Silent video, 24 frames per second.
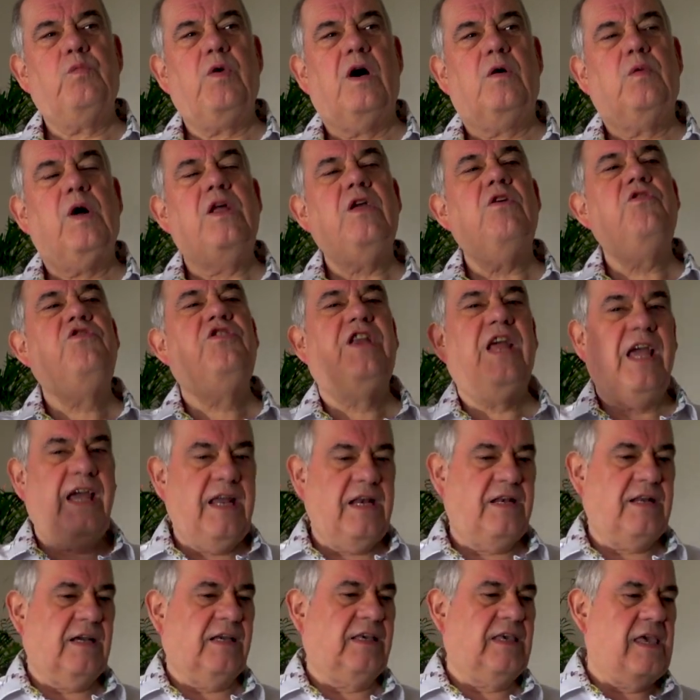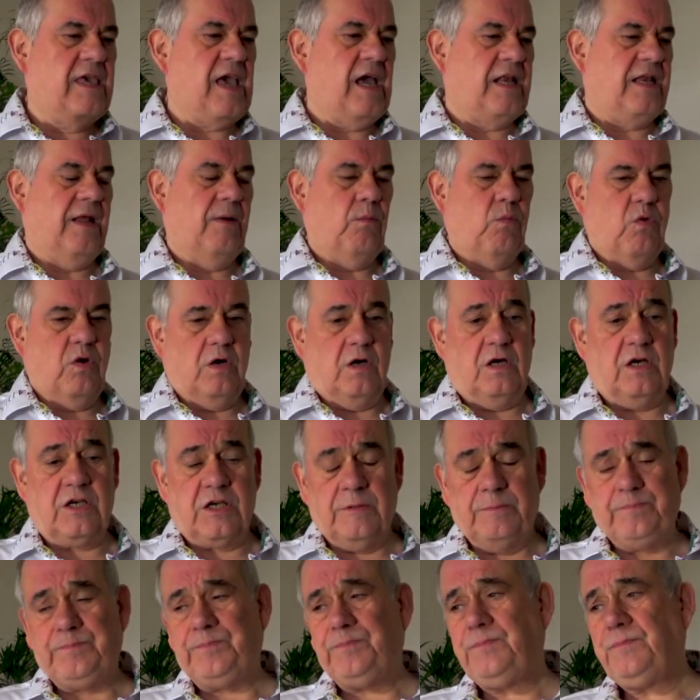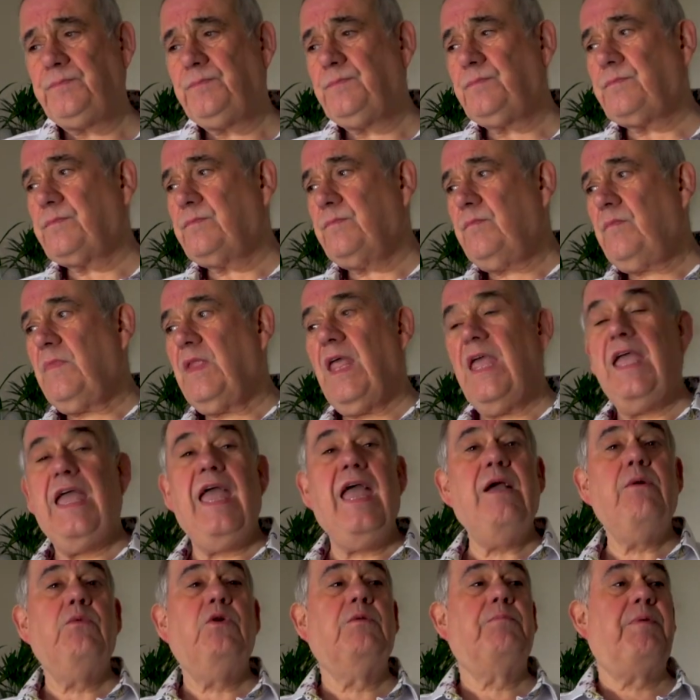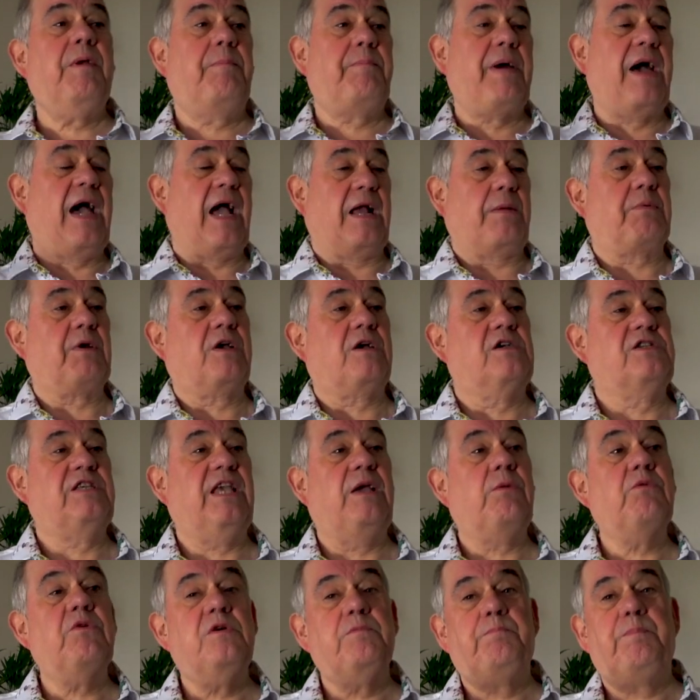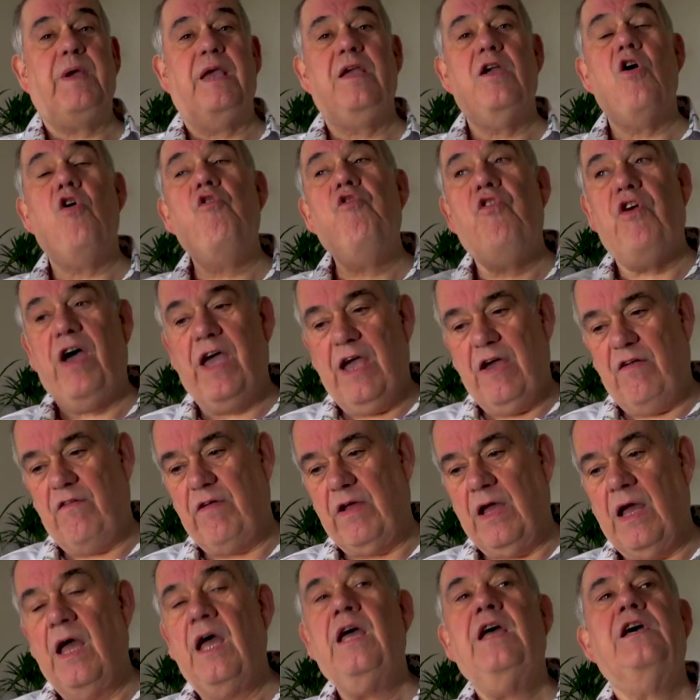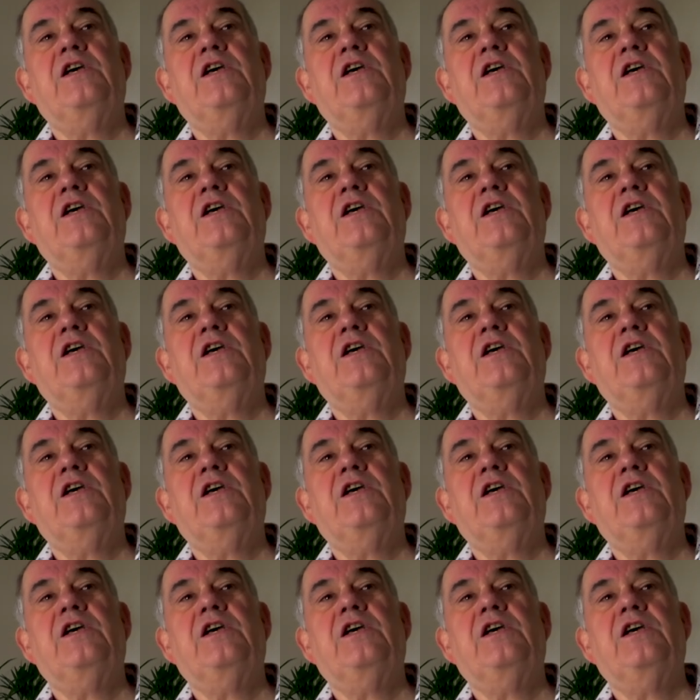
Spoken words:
when you did get him work, it would be back because it would be rarer.